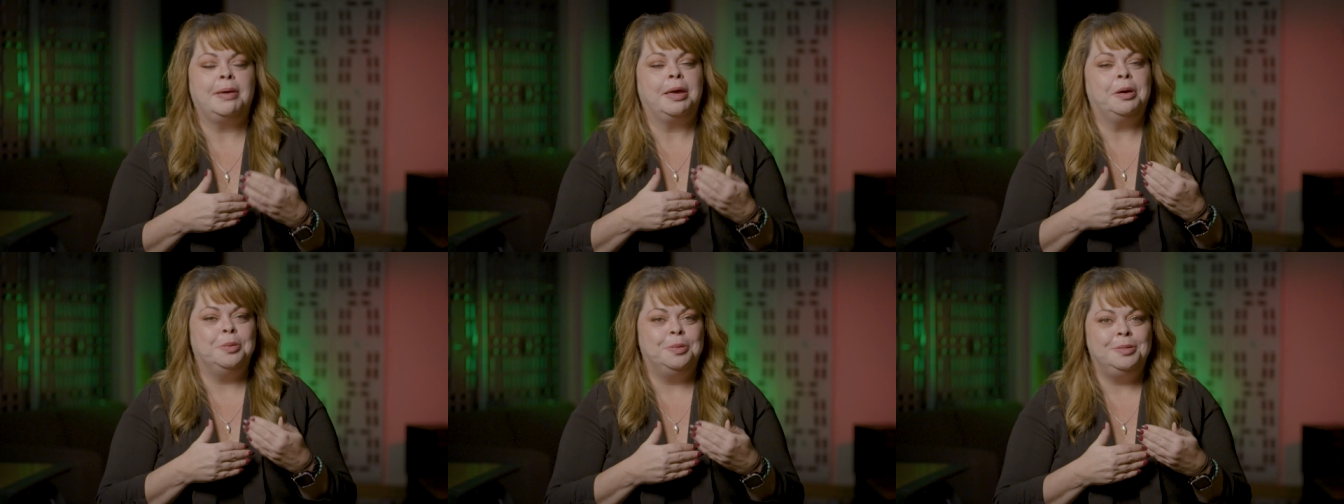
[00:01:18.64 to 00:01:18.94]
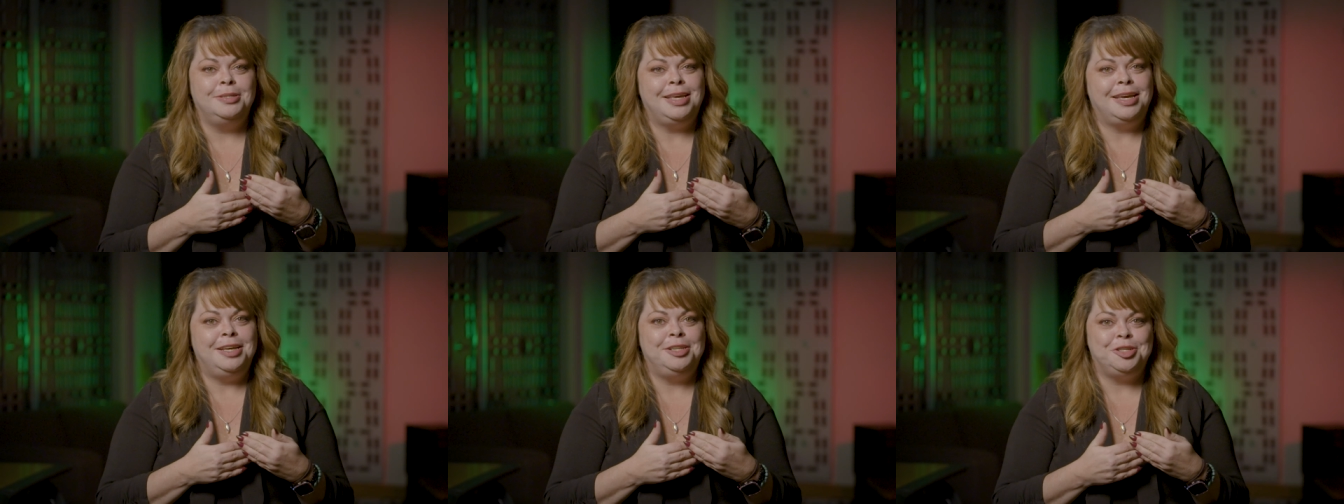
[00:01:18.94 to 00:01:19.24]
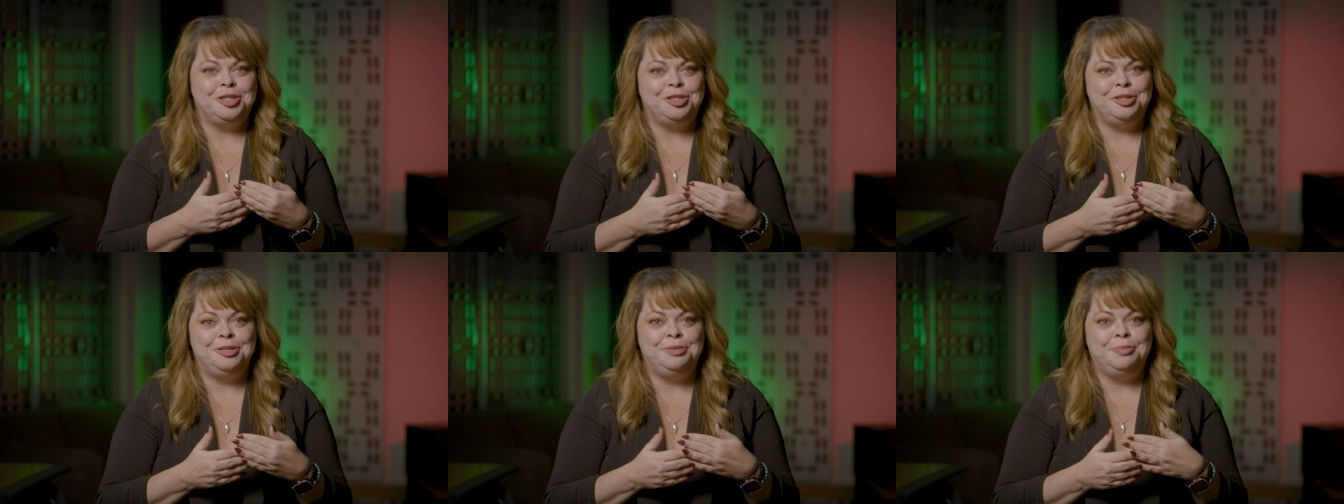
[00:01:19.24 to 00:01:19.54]
my own
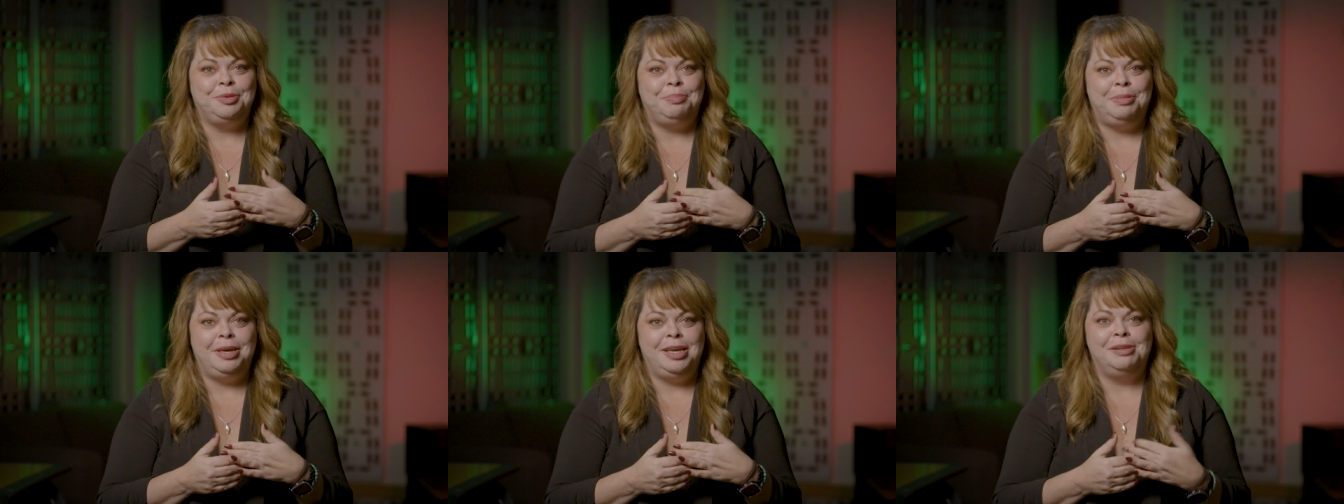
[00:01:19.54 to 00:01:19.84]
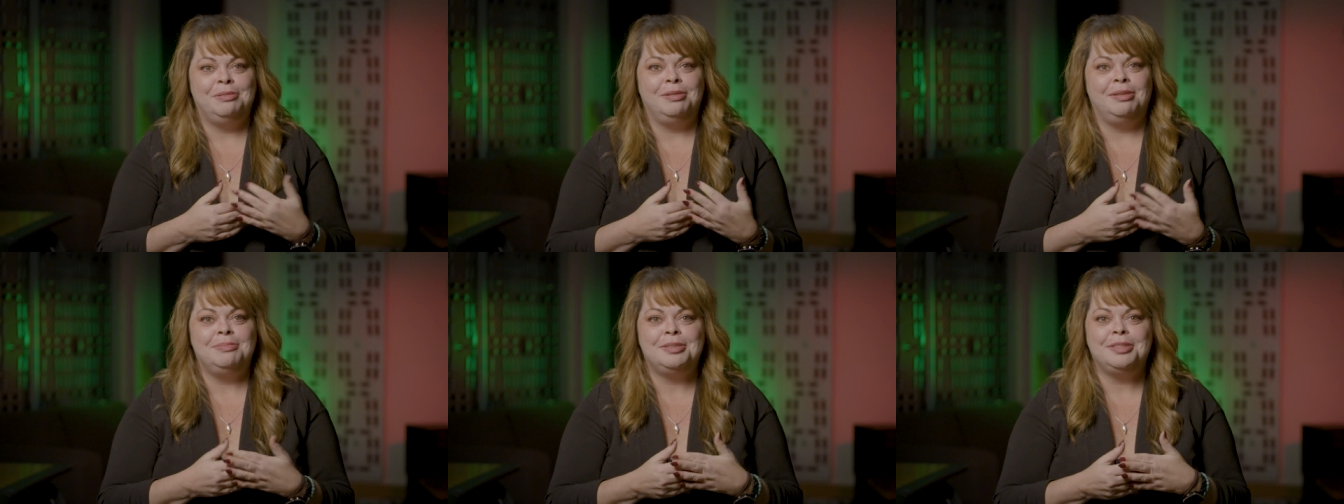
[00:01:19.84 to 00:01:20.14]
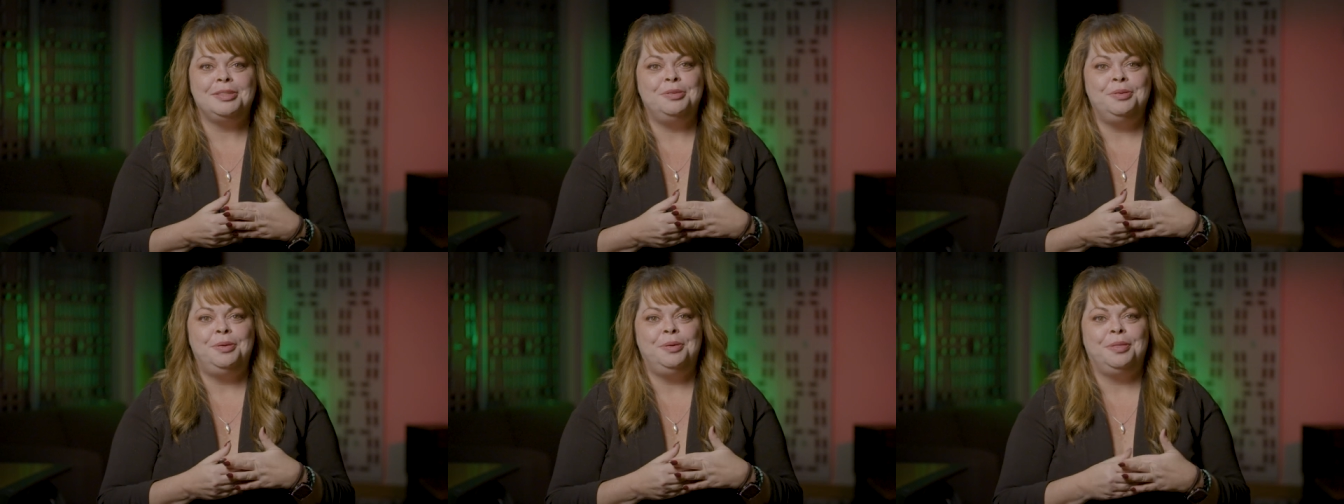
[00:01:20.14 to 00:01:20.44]
danger with being a web
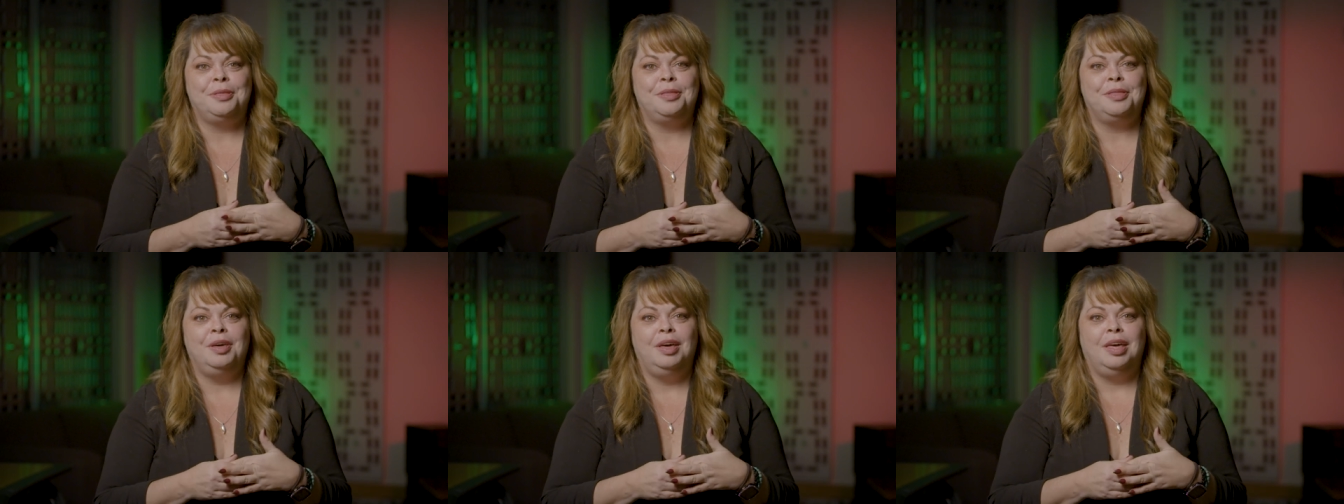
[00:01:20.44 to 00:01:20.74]
sleuth,